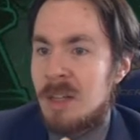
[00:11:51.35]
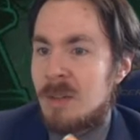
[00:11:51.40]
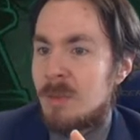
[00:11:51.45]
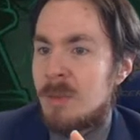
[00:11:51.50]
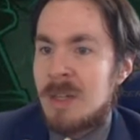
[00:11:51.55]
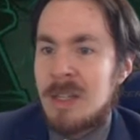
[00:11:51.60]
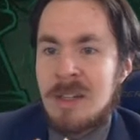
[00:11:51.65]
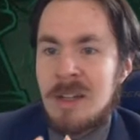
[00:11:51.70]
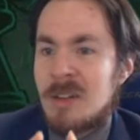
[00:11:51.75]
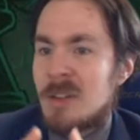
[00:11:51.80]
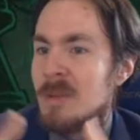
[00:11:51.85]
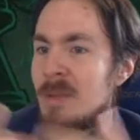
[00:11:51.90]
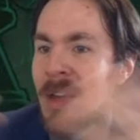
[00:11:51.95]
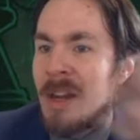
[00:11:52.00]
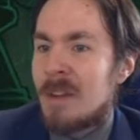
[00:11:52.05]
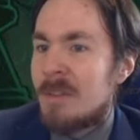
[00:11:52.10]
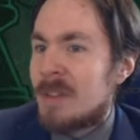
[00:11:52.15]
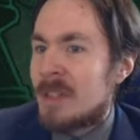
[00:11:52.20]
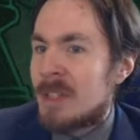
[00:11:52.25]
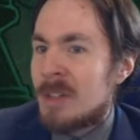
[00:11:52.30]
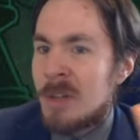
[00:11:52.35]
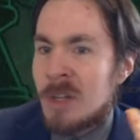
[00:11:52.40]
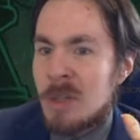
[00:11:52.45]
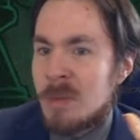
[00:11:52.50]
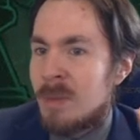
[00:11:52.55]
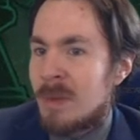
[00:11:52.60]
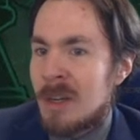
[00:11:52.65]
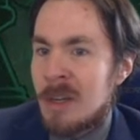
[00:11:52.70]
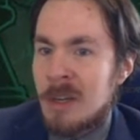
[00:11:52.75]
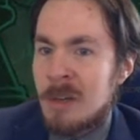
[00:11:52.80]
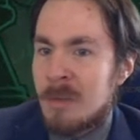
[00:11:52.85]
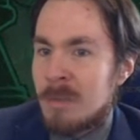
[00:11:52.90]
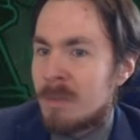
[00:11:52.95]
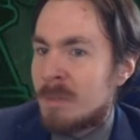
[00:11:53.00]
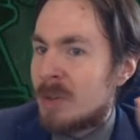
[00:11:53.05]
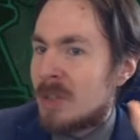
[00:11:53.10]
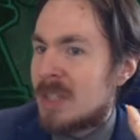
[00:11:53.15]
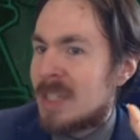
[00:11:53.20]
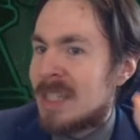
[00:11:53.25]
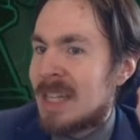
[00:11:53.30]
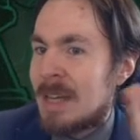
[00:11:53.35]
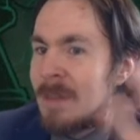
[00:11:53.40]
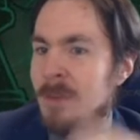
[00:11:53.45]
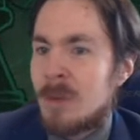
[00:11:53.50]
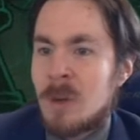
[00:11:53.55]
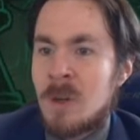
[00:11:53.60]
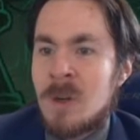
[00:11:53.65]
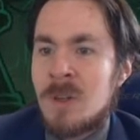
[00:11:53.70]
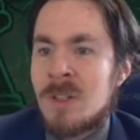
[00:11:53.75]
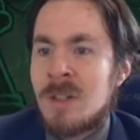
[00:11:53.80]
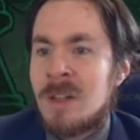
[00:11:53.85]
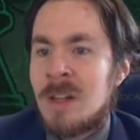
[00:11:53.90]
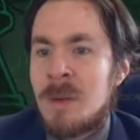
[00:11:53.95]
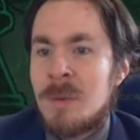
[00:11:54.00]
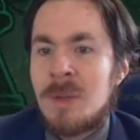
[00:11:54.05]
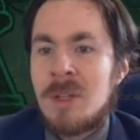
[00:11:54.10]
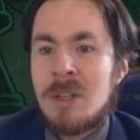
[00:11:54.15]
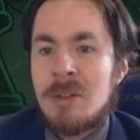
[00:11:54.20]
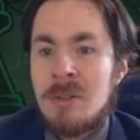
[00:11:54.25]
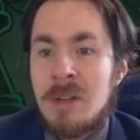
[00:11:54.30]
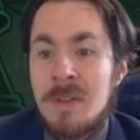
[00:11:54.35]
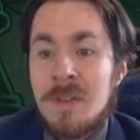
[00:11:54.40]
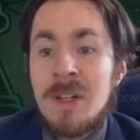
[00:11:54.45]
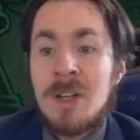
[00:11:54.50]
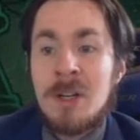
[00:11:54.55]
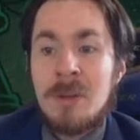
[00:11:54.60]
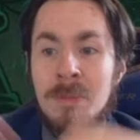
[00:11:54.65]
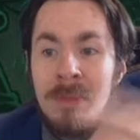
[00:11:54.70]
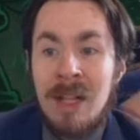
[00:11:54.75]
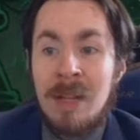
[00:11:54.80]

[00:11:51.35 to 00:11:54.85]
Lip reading: When it enters the battlefield, each player puts the top 4 cards alive into the graveyard,